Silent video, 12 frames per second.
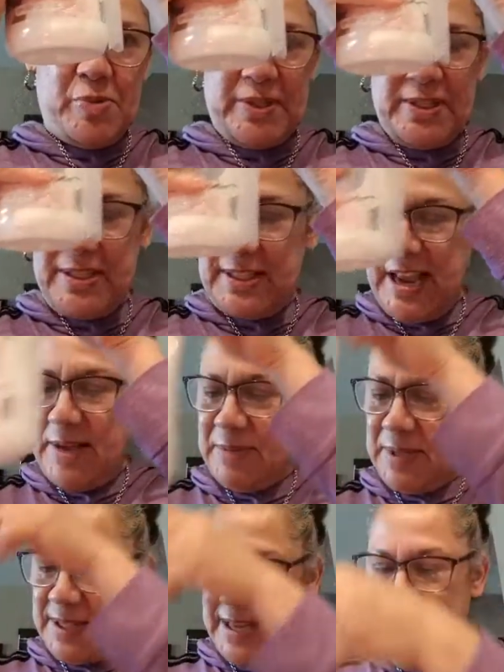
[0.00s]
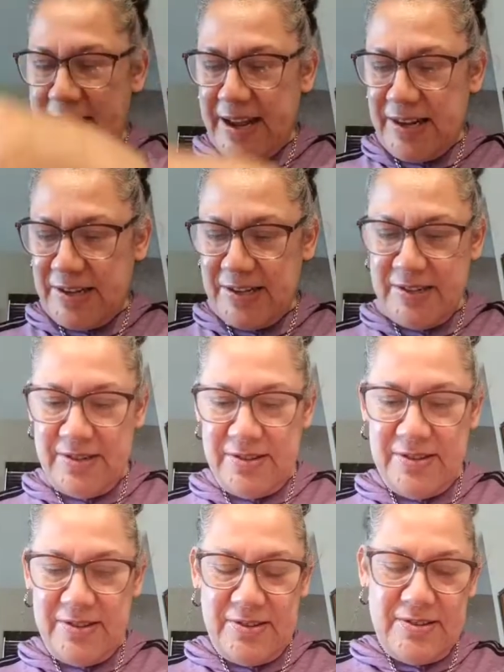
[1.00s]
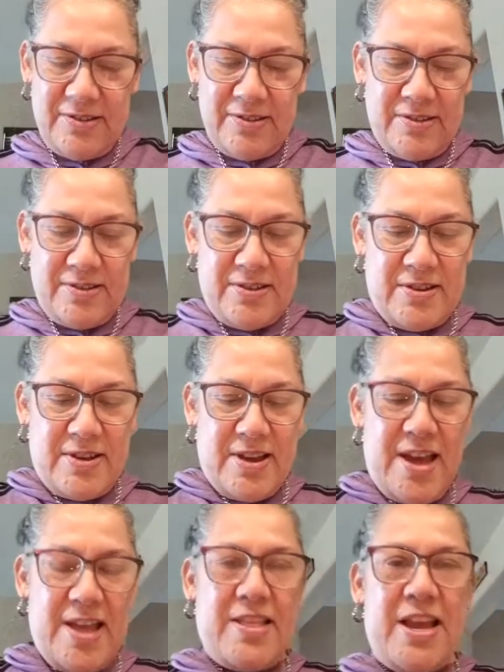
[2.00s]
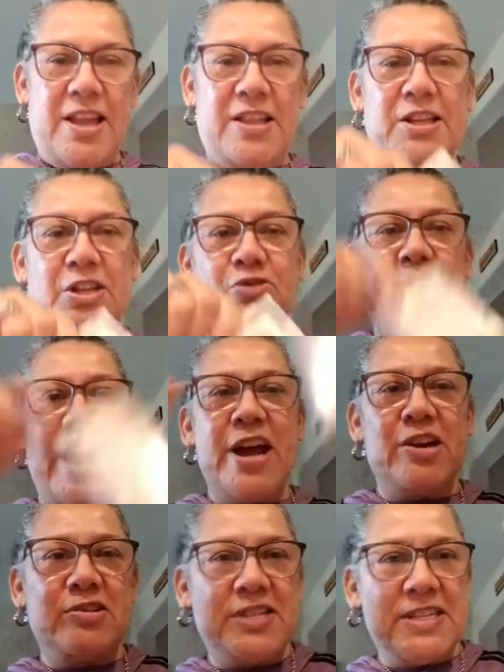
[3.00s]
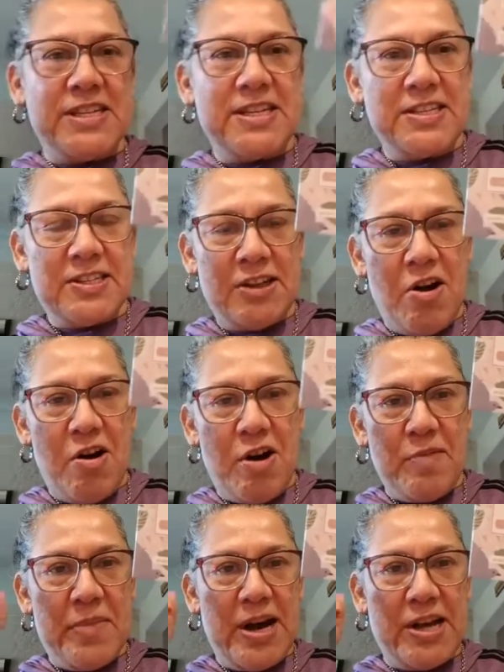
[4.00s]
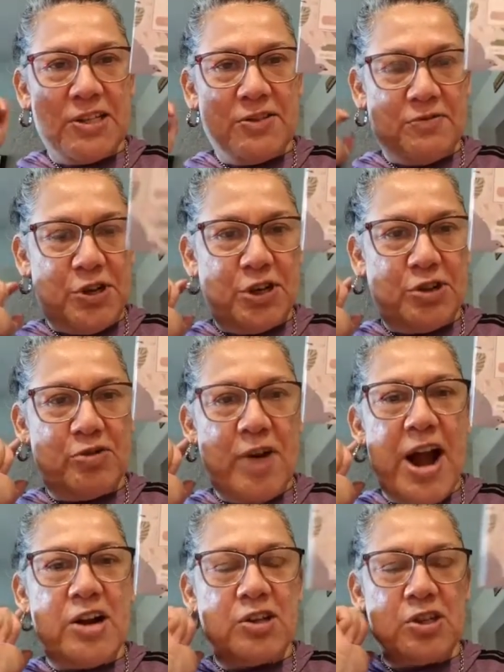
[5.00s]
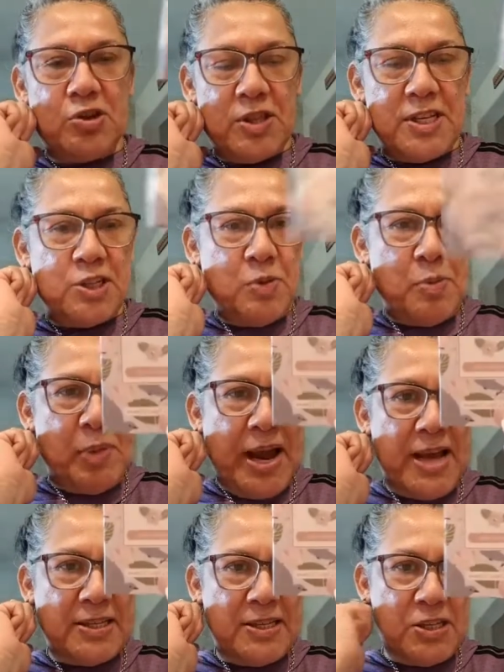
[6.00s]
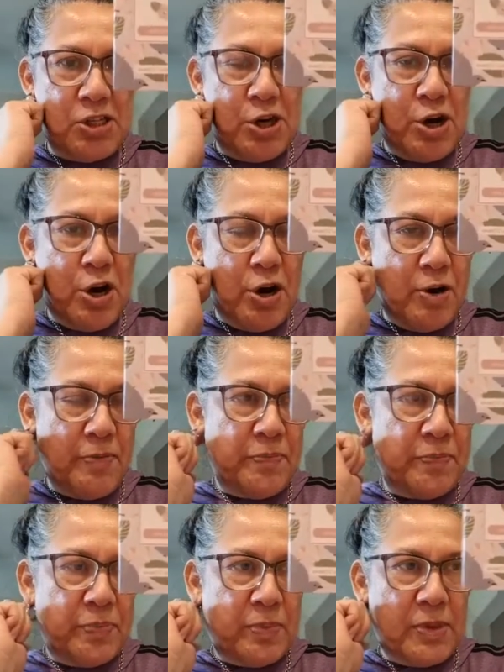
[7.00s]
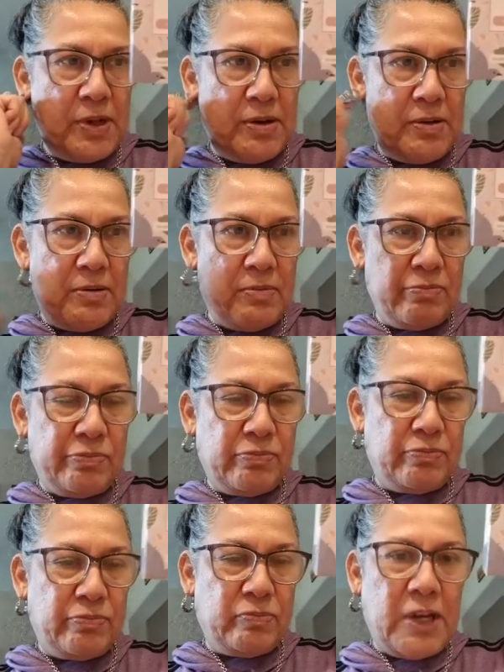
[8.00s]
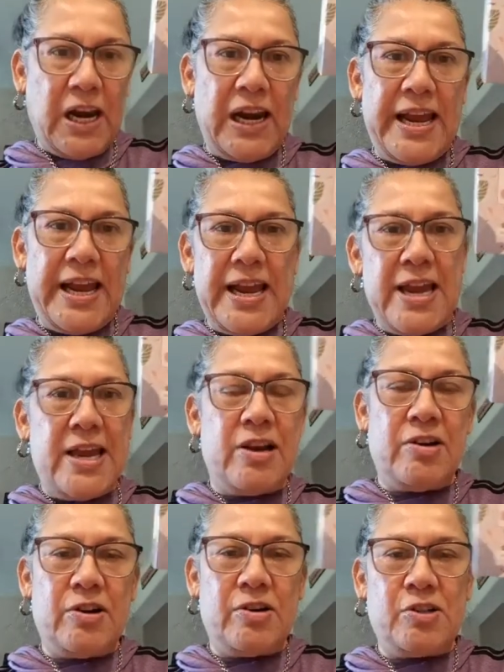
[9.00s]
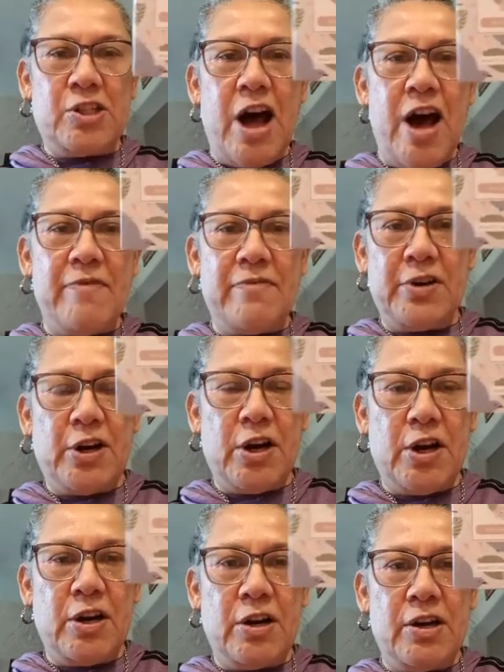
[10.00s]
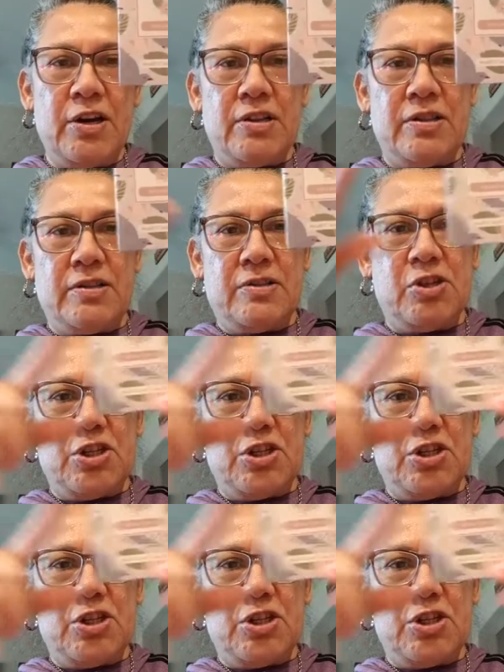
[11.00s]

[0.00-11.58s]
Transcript: with the same scent. And then the dryer discs are a must for your dryer. So this replaces your clean or softener. You